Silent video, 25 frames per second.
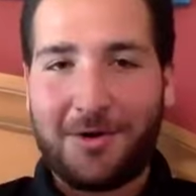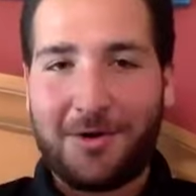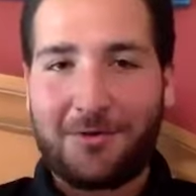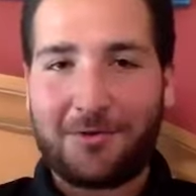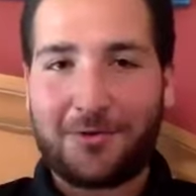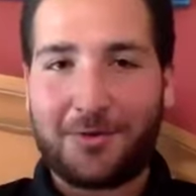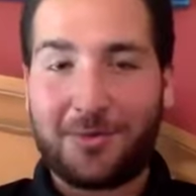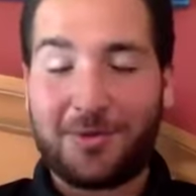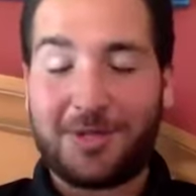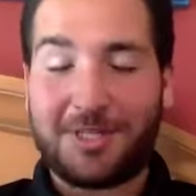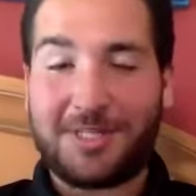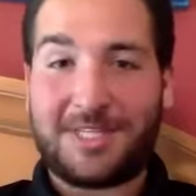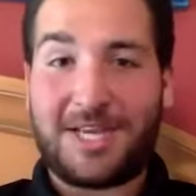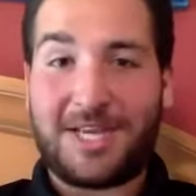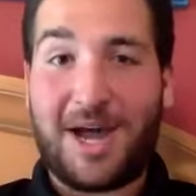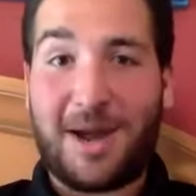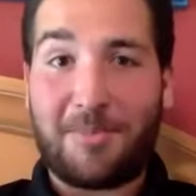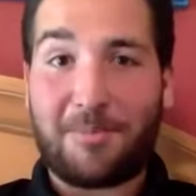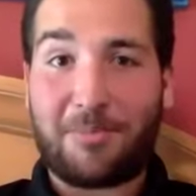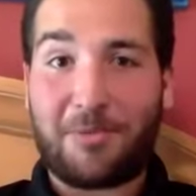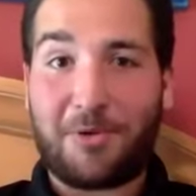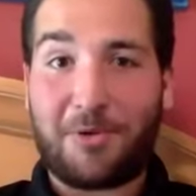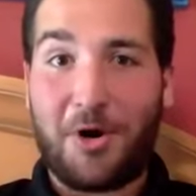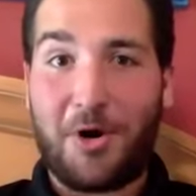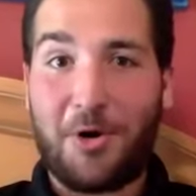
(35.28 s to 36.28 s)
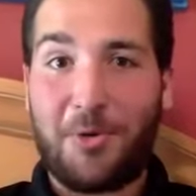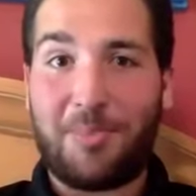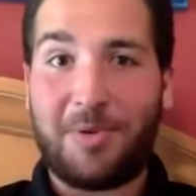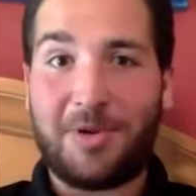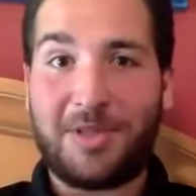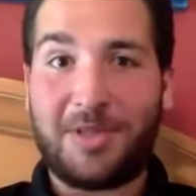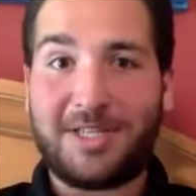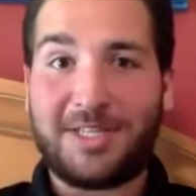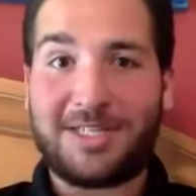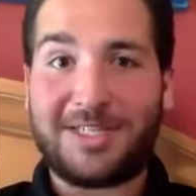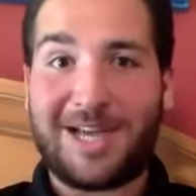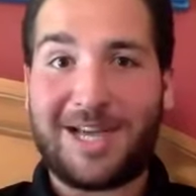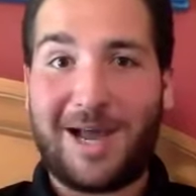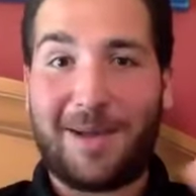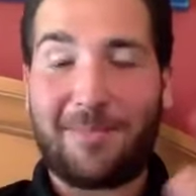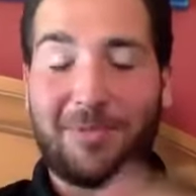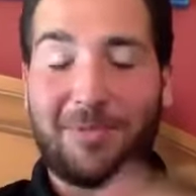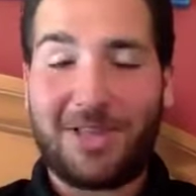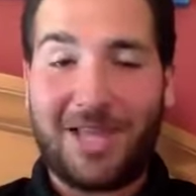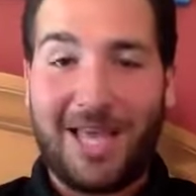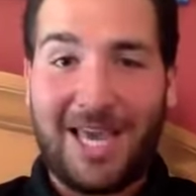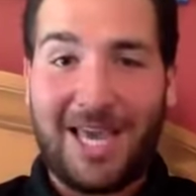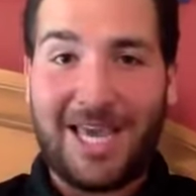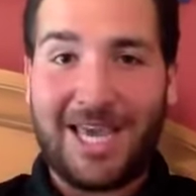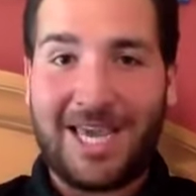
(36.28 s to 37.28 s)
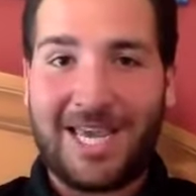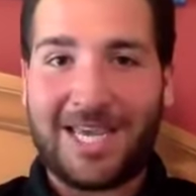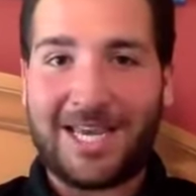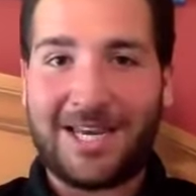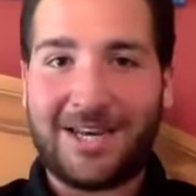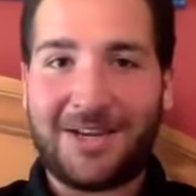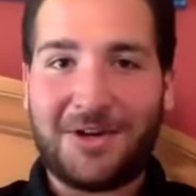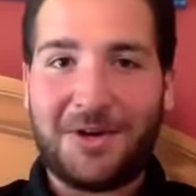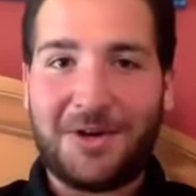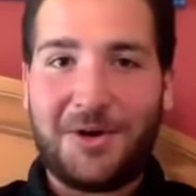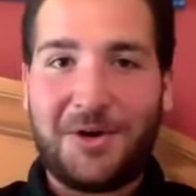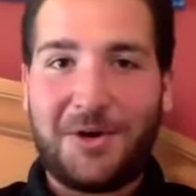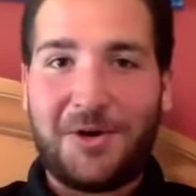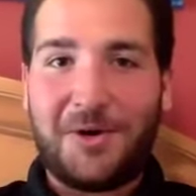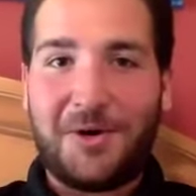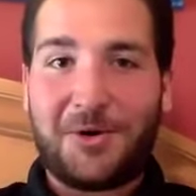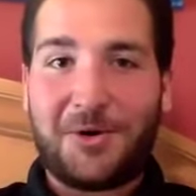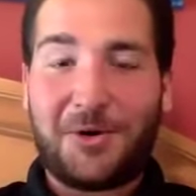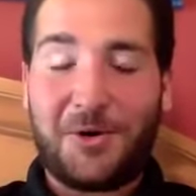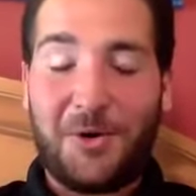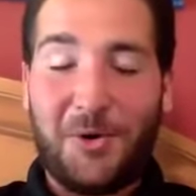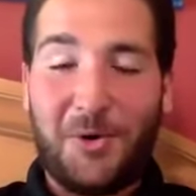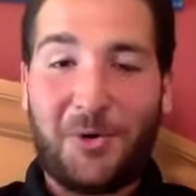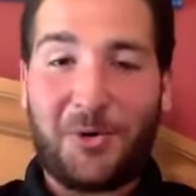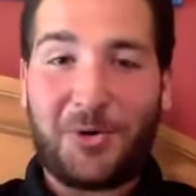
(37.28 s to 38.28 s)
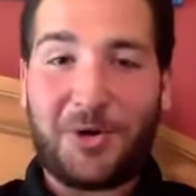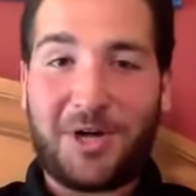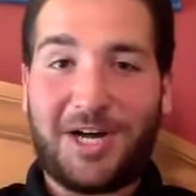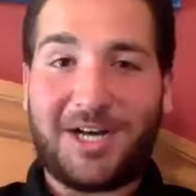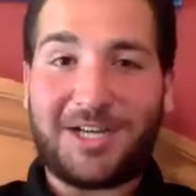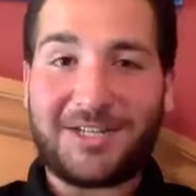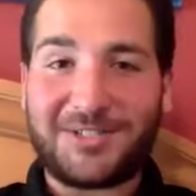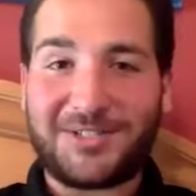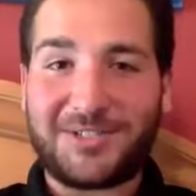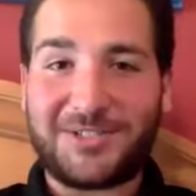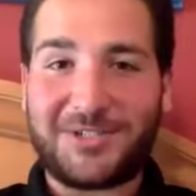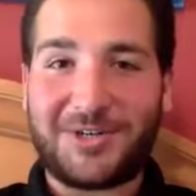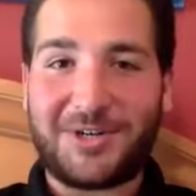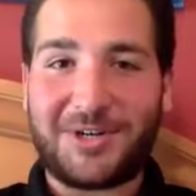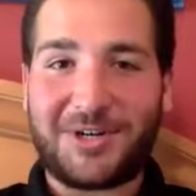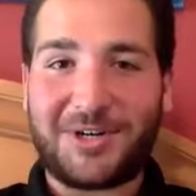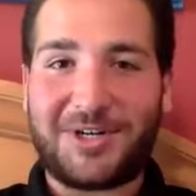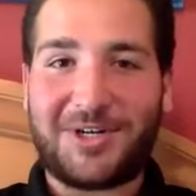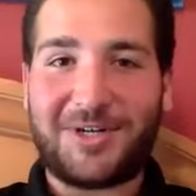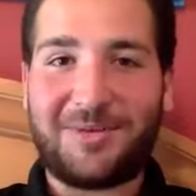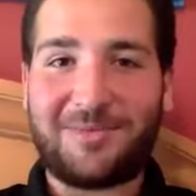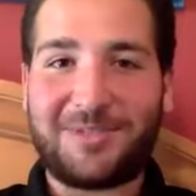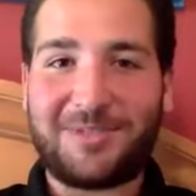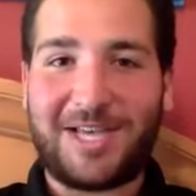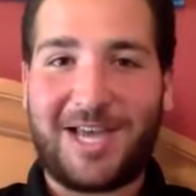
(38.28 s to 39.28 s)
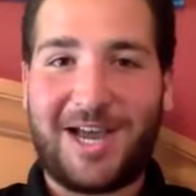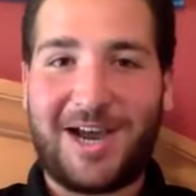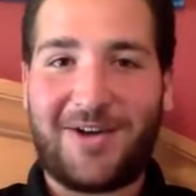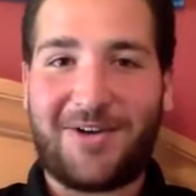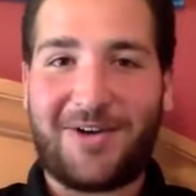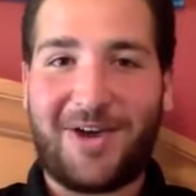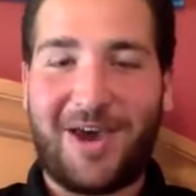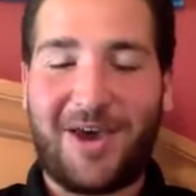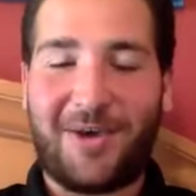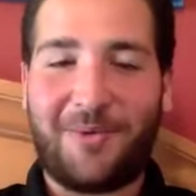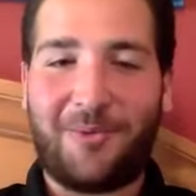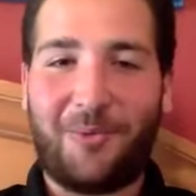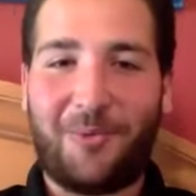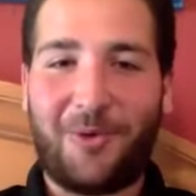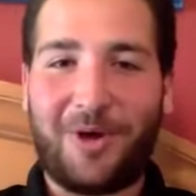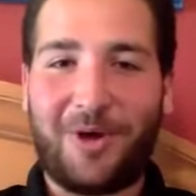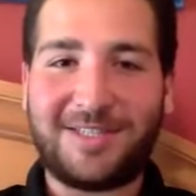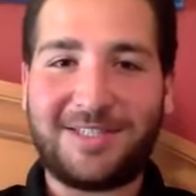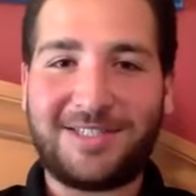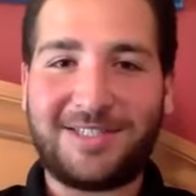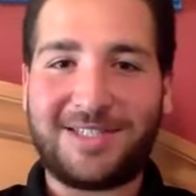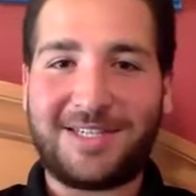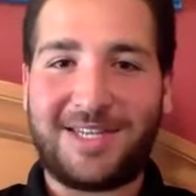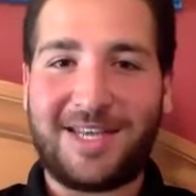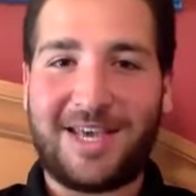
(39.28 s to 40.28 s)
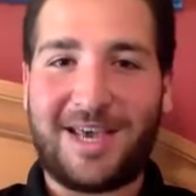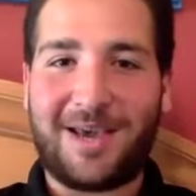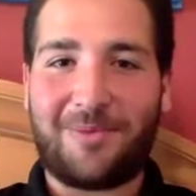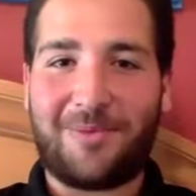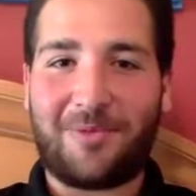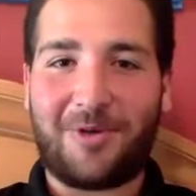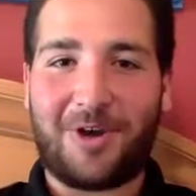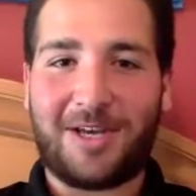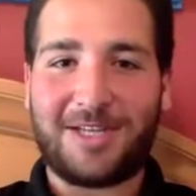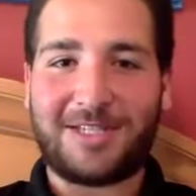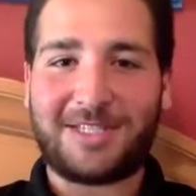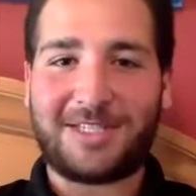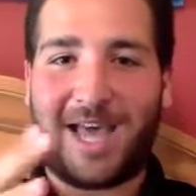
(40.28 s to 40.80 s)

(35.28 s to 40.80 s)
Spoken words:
from the top rope in the top lane, Cole Custer comes out and wins the damn race.